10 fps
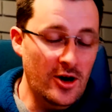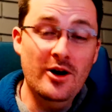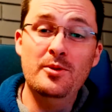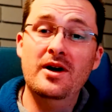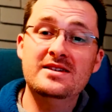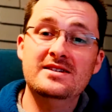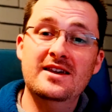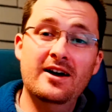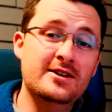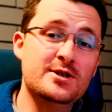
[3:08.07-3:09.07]
So
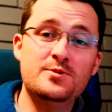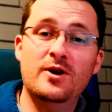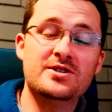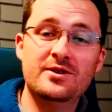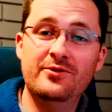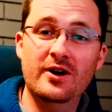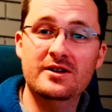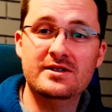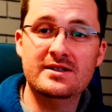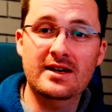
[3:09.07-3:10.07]
I just watched the
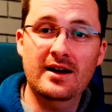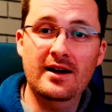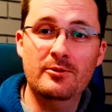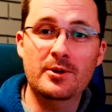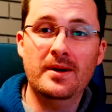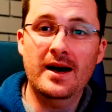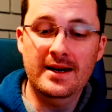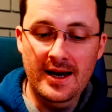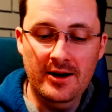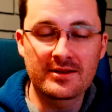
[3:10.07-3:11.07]
first, what are we
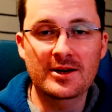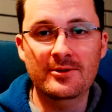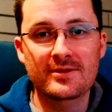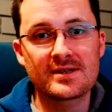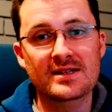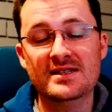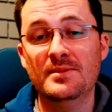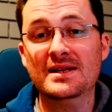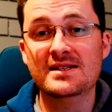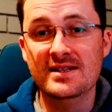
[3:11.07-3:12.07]
at now? I think there's
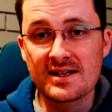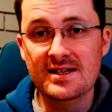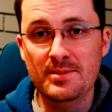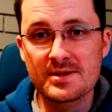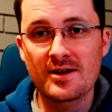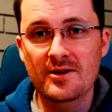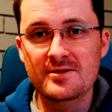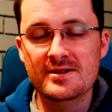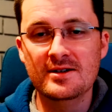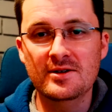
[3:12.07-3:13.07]
been 6
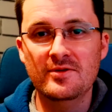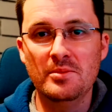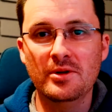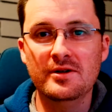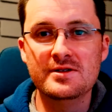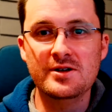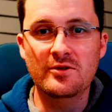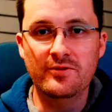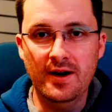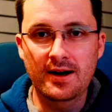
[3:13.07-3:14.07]
episodes that you've uploaded
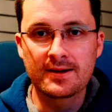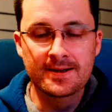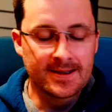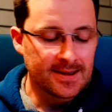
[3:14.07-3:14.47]
so far.